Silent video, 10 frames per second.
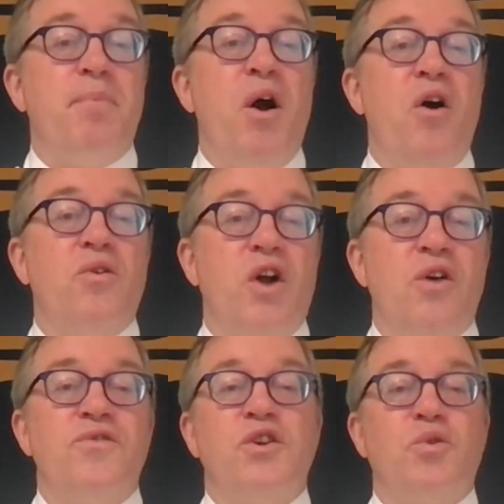Paul
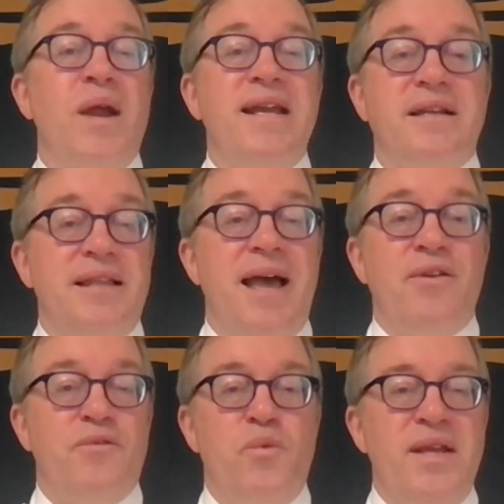called the great cloud
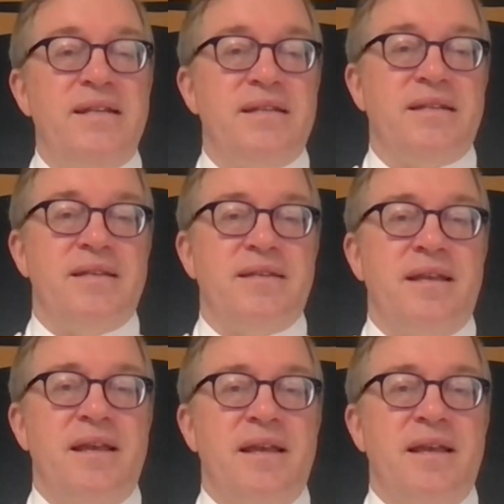of witnesses